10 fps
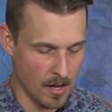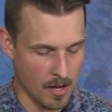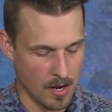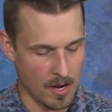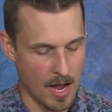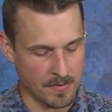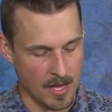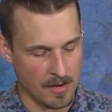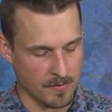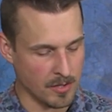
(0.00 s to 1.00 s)
At the
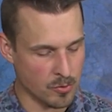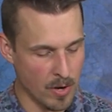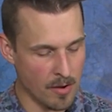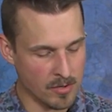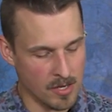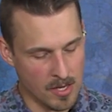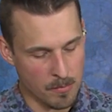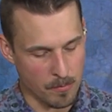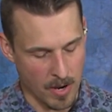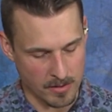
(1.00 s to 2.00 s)
end of each round,
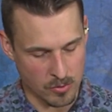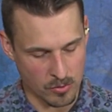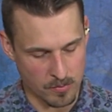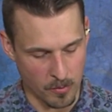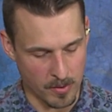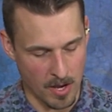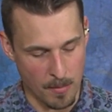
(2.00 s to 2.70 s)
my tools will become